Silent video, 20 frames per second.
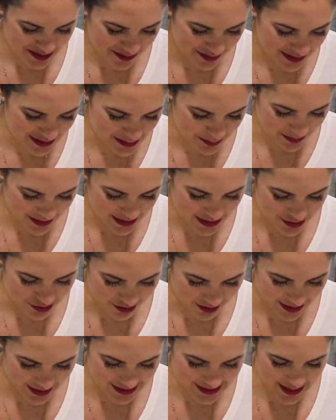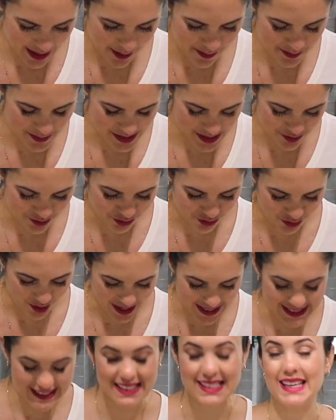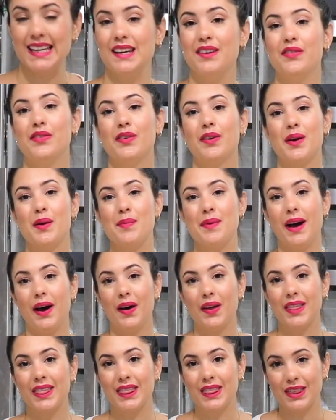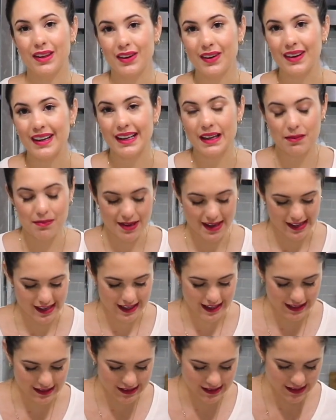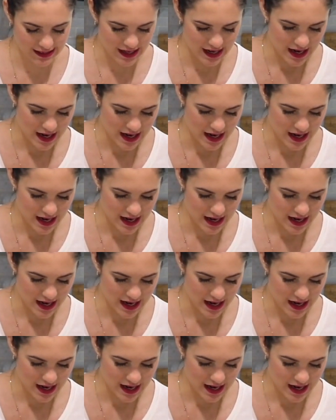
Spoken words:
Krispie treats have been resting for about 30 minutes.